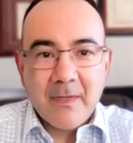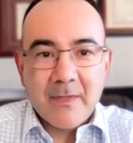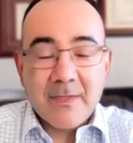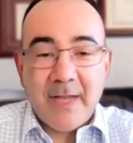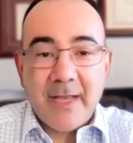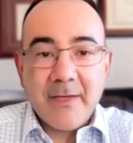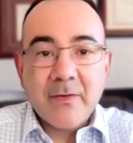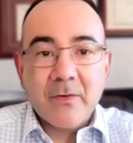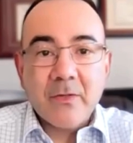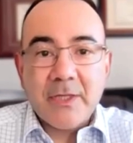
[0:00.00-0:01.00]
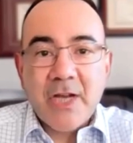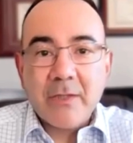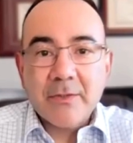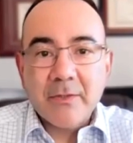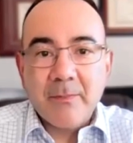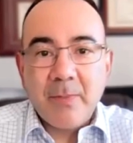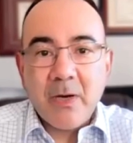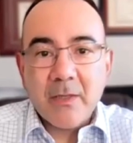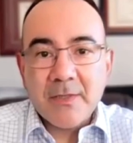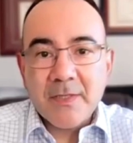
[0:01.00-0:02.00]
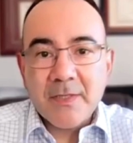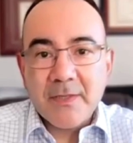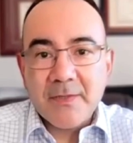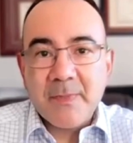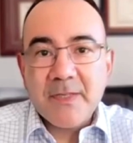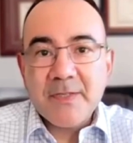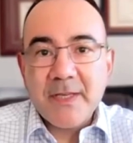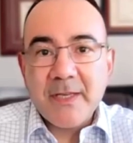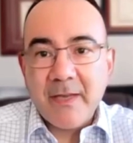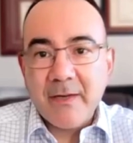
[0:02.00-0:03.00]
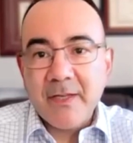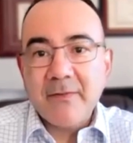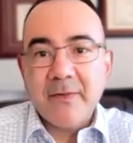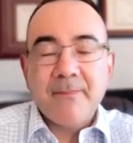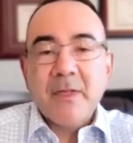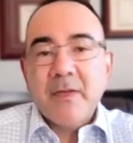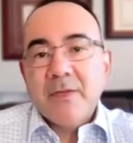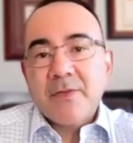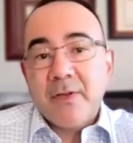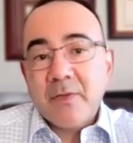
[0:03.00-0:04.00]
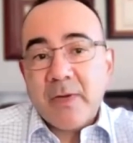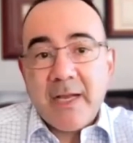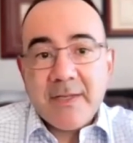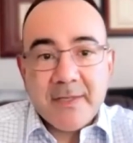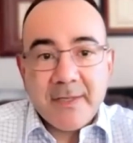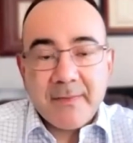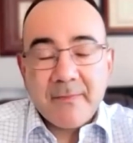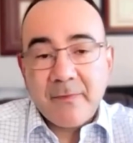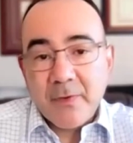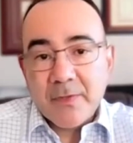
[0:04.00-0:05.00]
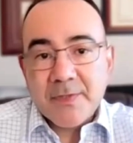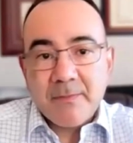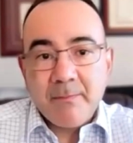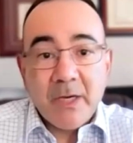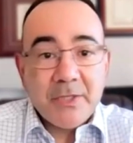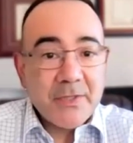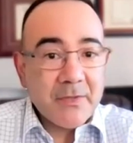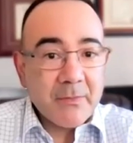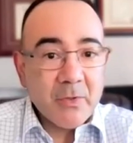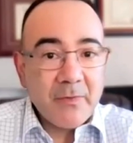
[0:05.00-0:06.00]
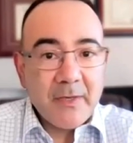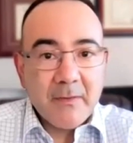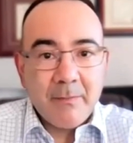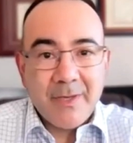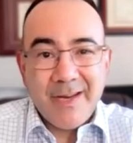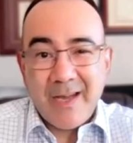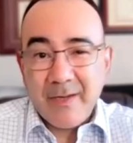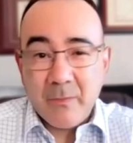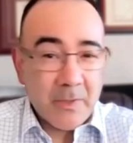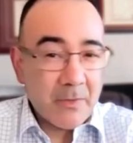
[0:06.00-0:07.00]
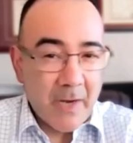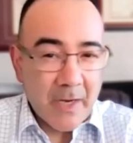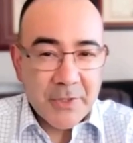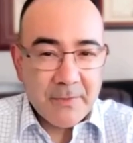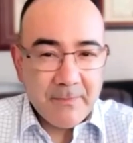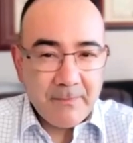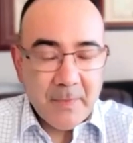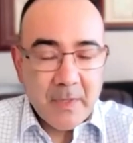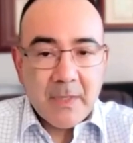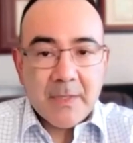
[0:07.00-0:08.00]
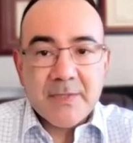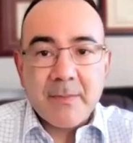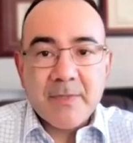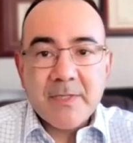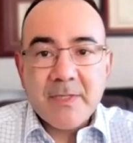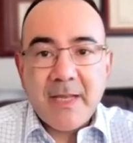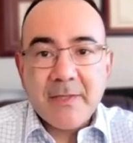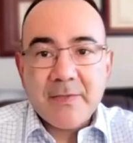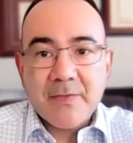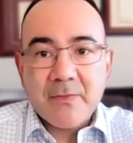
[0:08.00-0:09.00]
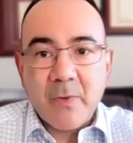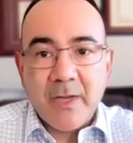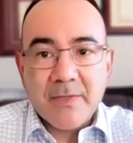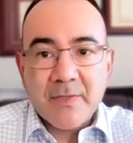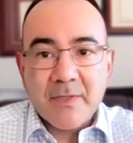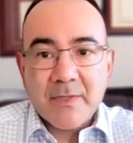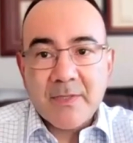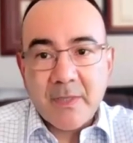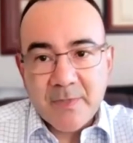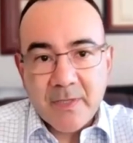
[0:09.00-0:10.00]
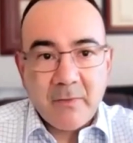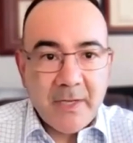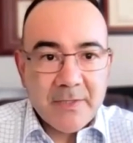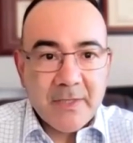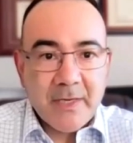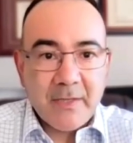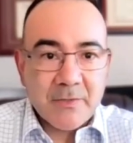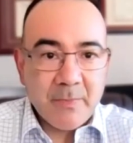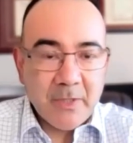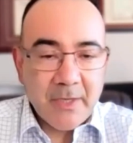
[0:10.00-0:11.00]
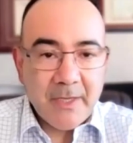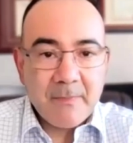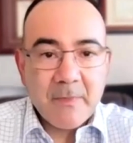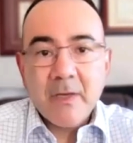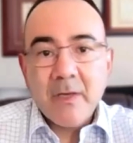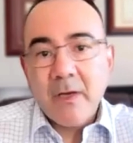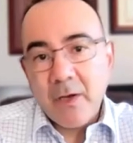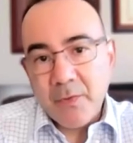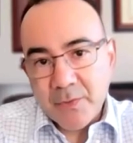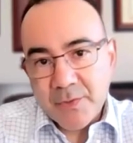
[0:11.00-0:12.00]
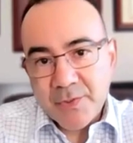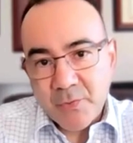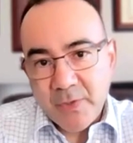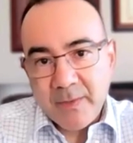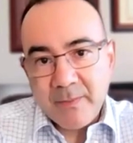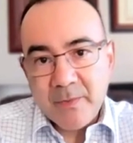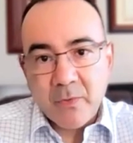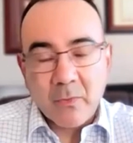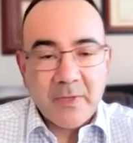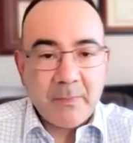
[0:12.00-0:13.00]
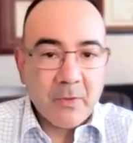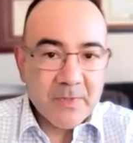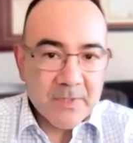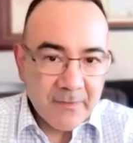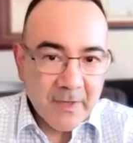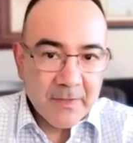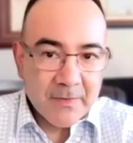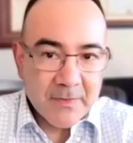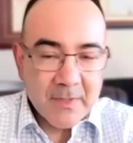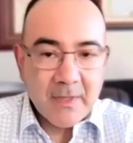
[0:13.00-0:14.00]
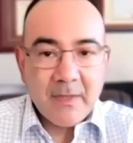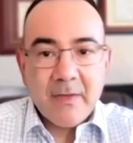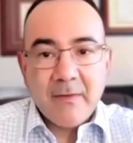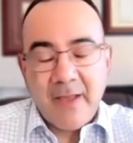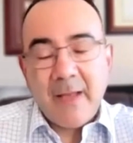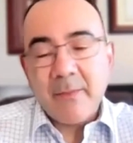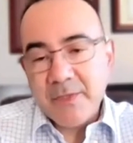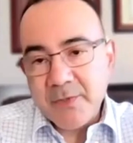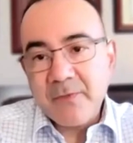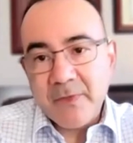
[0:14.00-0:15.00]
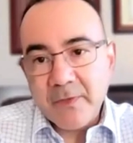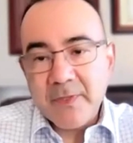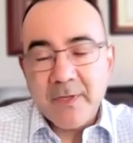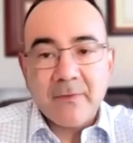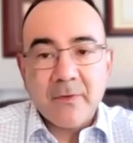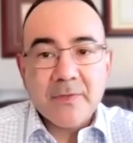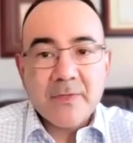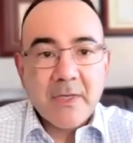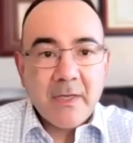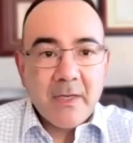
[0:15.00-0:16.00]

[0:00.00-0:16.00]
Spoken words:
State and early childhood policy is busy and uneven. So here's what I see. First, budgets are moving, but not in one direction. Some states raised subsidy rates and eligibility, others trimmed or repurposed funds. Families do feel the difference.